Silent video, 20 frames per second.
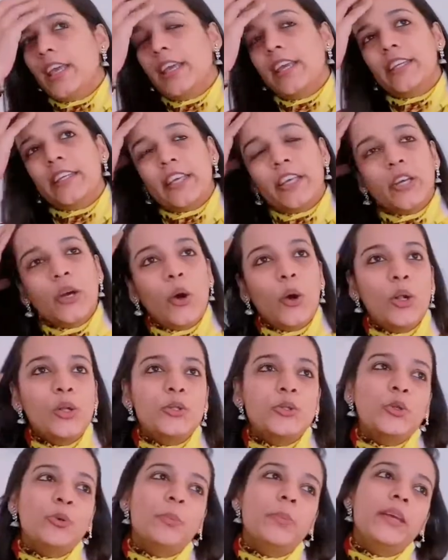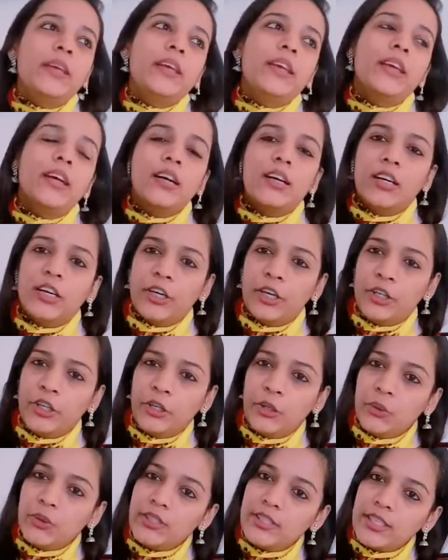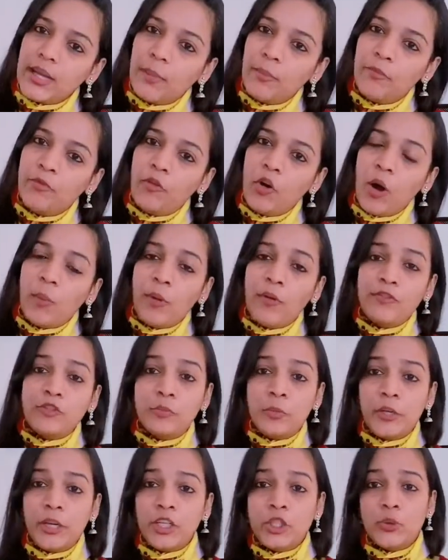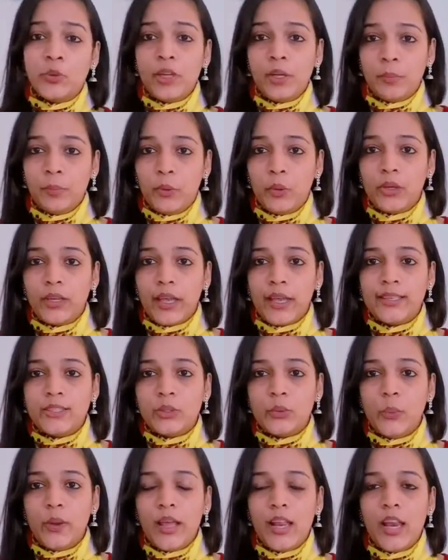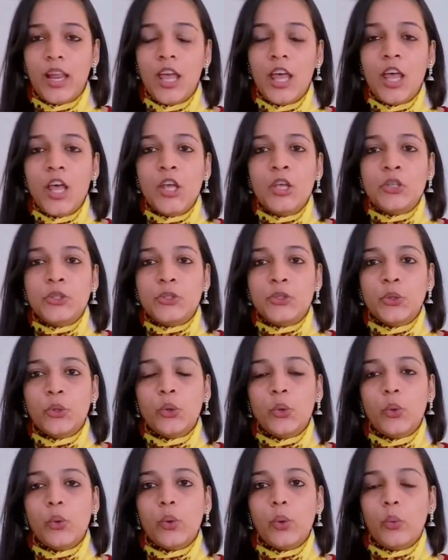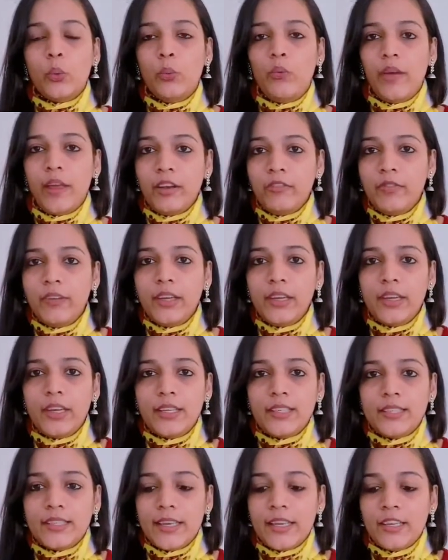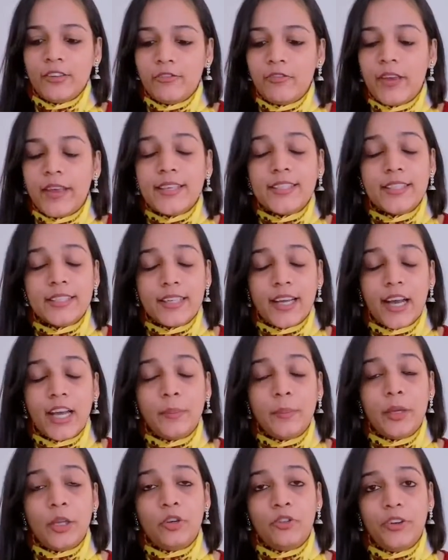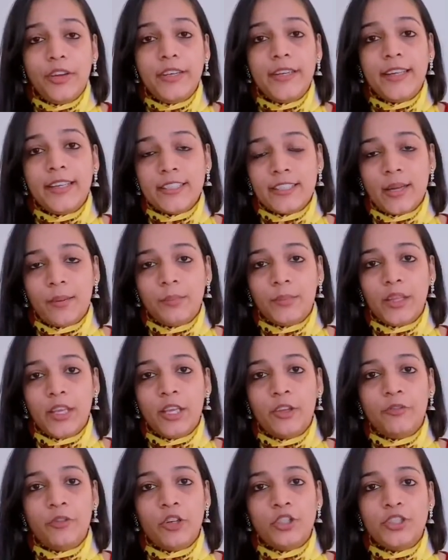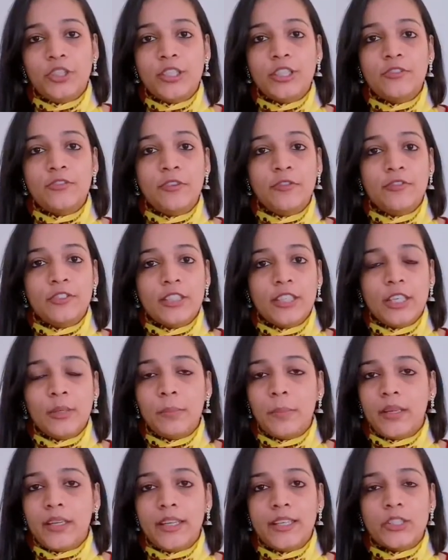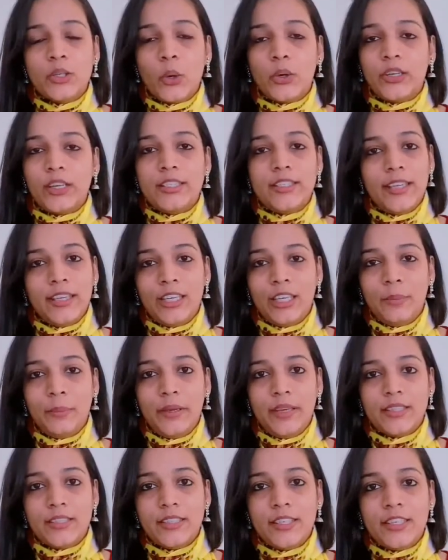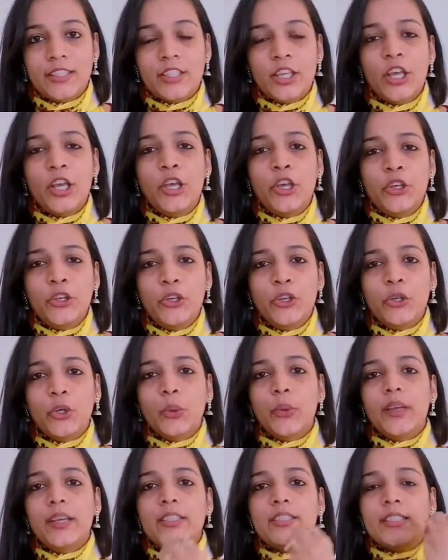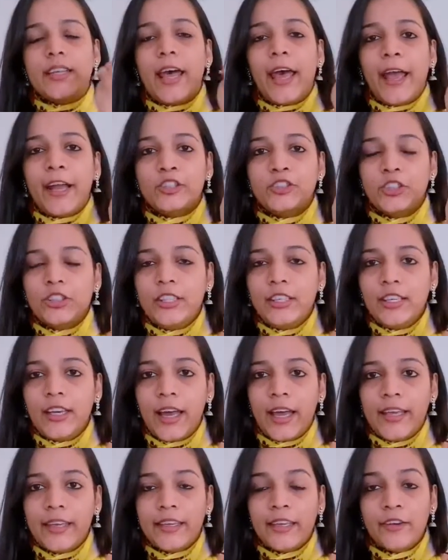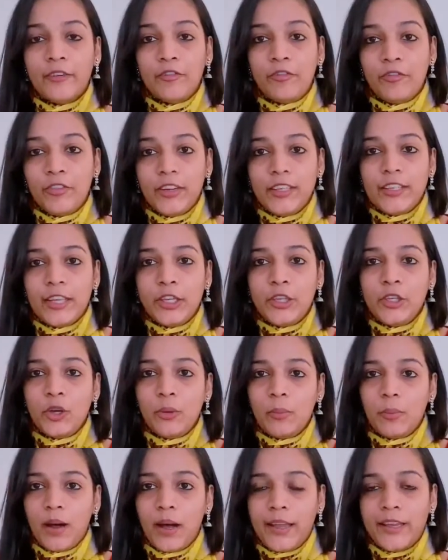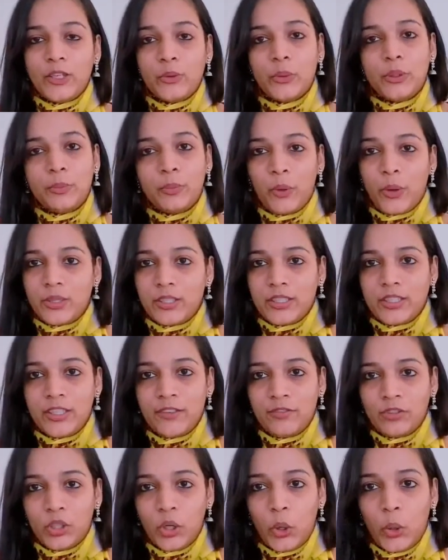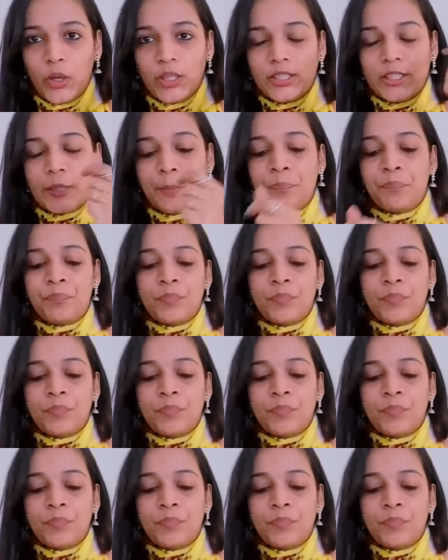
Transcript: it can also be some form of spiritual book as well. So when we invest time in reading something for just 15 minutes on a daily basis, it's actually like feeding your mind with positive thoughts.